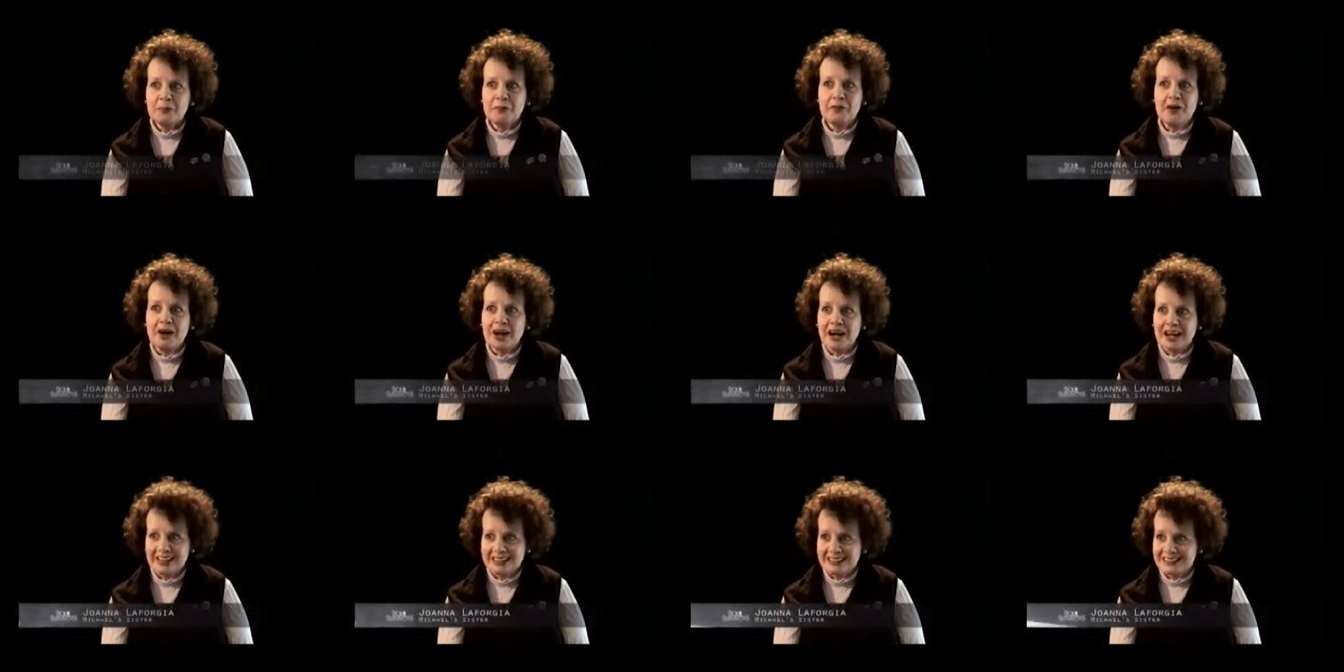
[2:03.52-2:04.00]

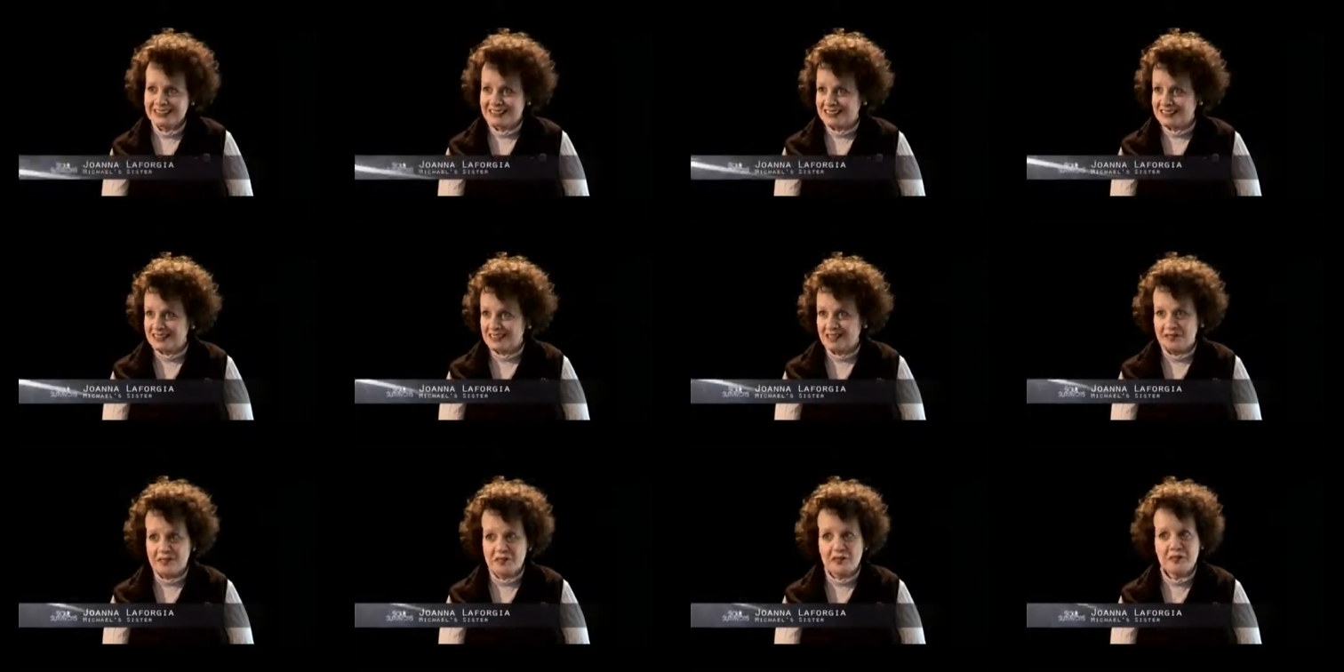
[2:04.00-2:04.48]

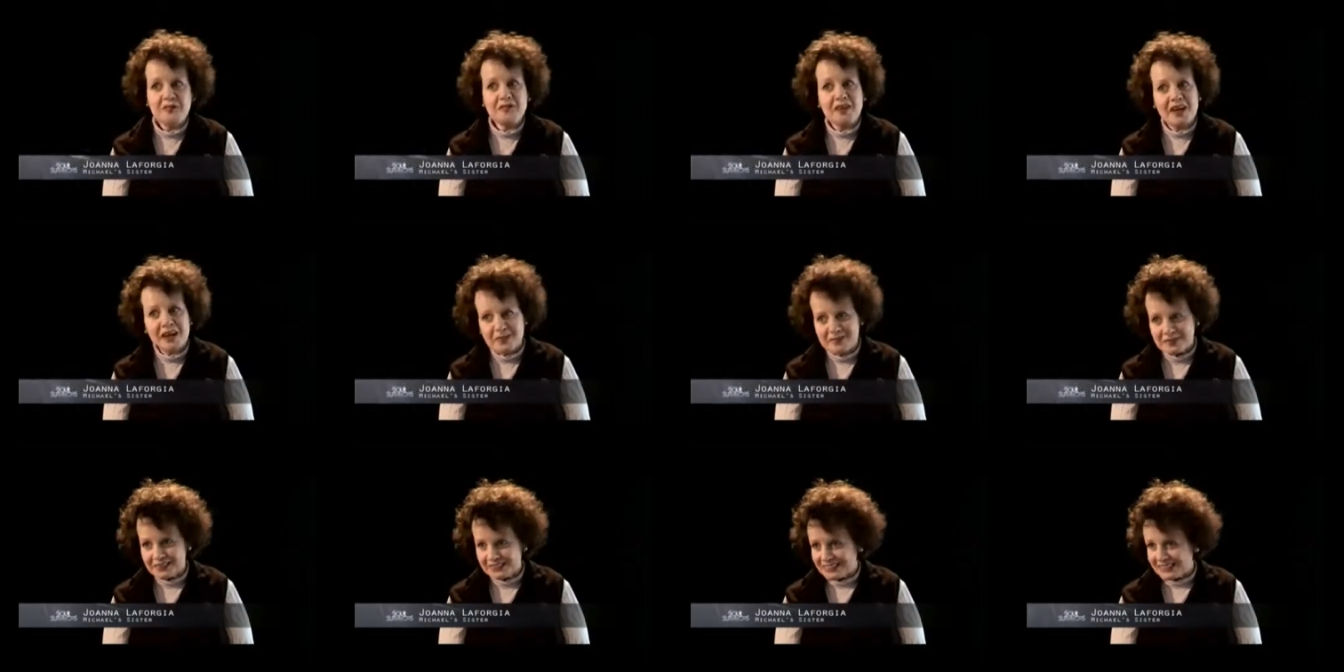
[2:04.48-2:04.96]
prize of the
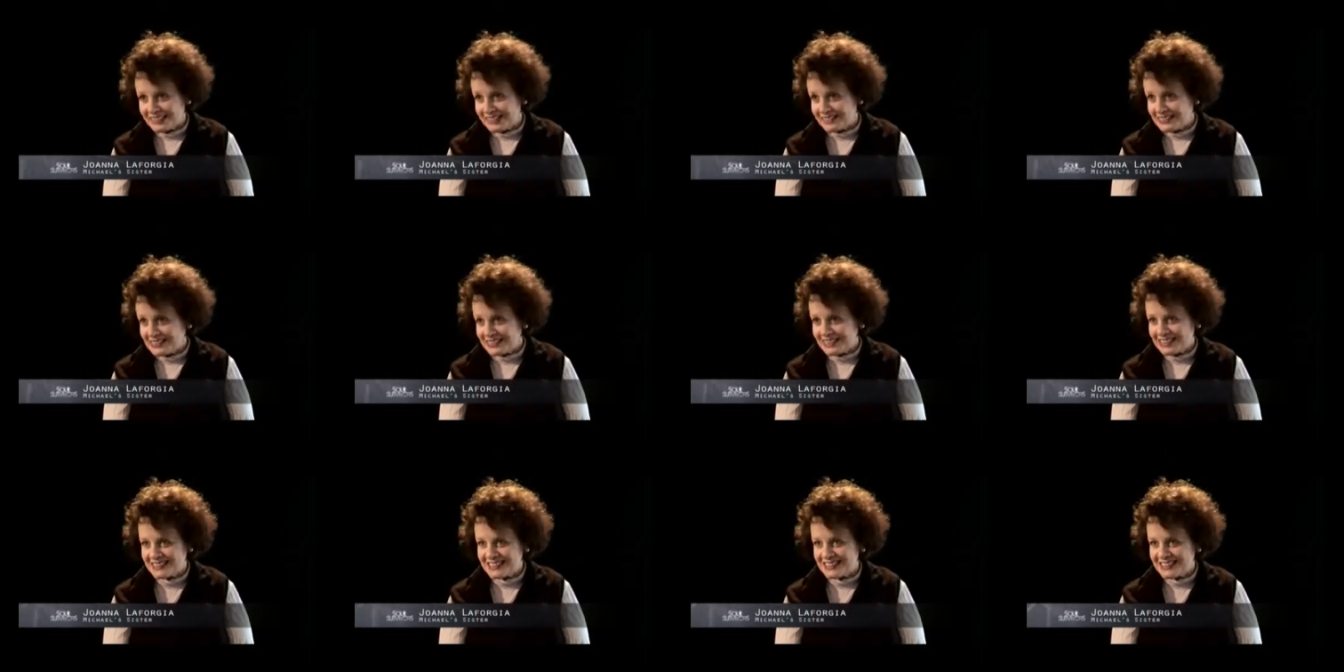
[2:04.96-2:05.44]
family
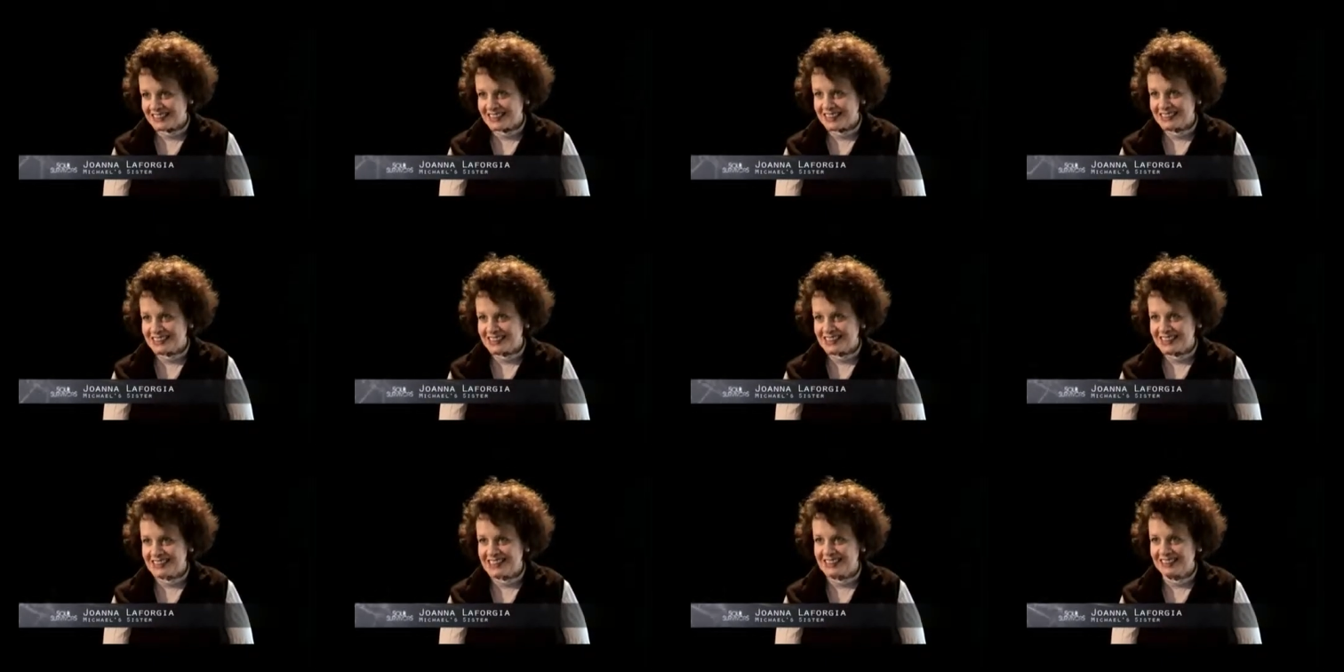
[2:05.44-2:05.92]
because
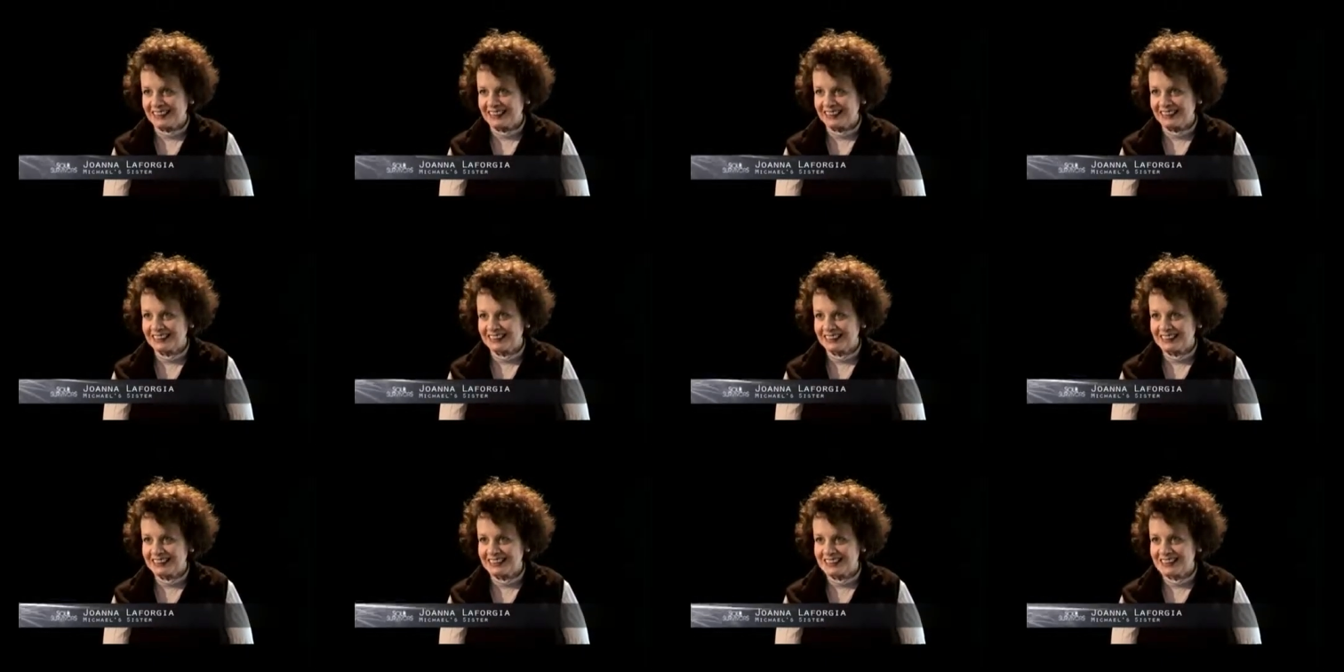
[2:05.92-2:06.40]
he's the
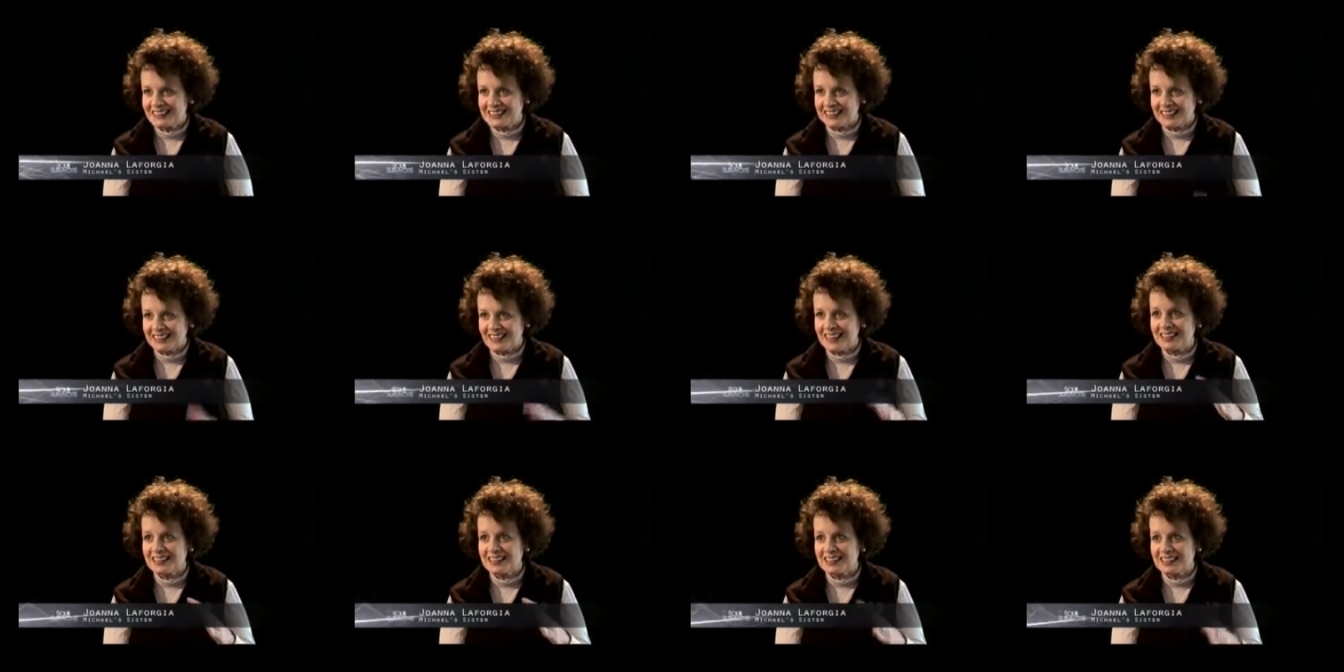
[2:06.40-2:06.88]
youngest
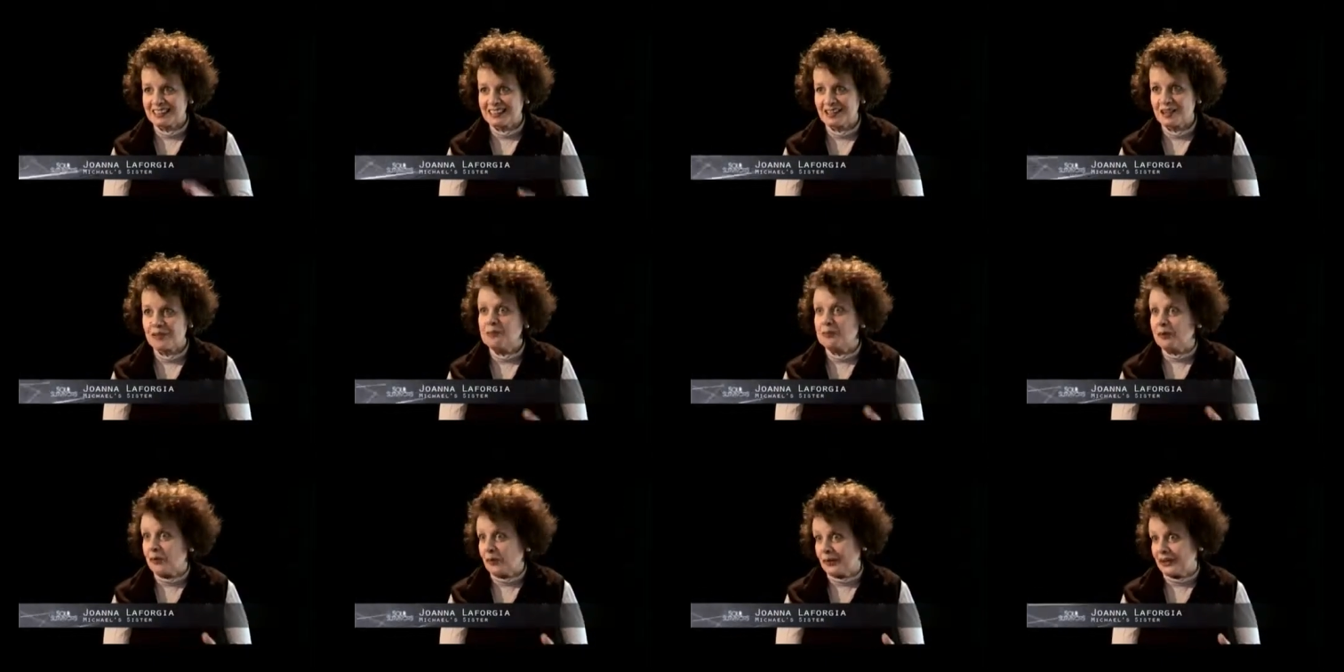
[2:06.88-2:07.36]
and
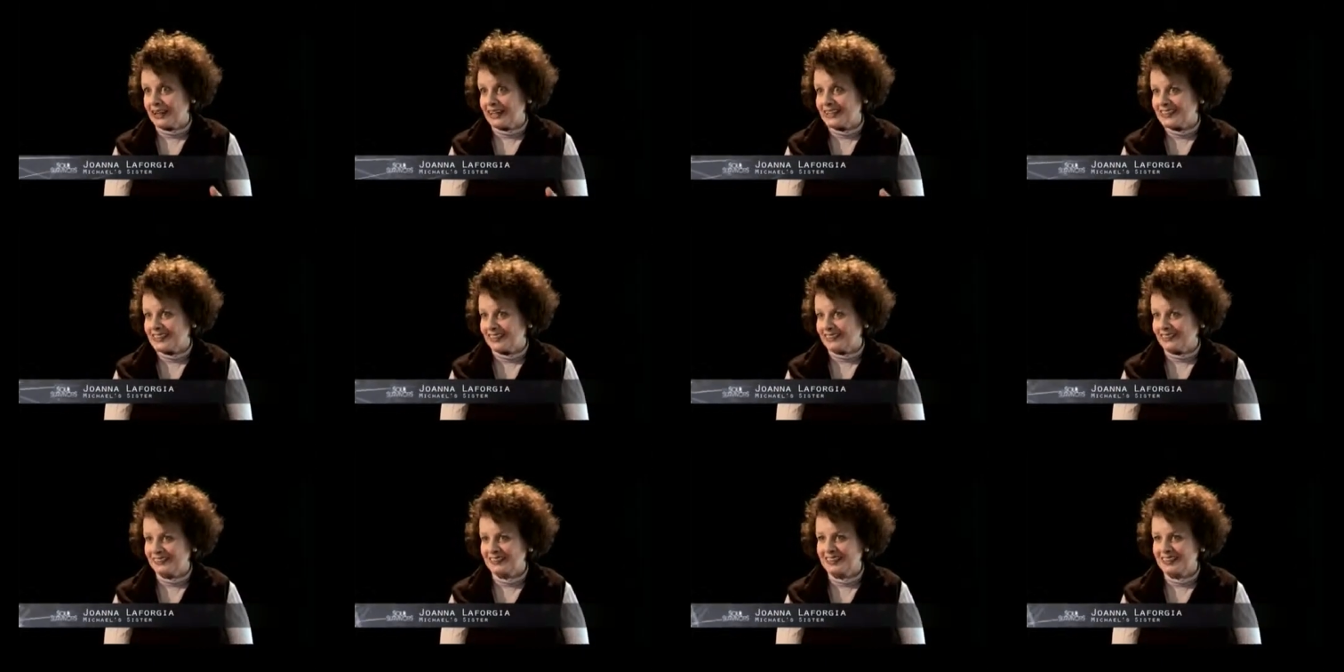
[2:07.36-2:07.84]
a boy, the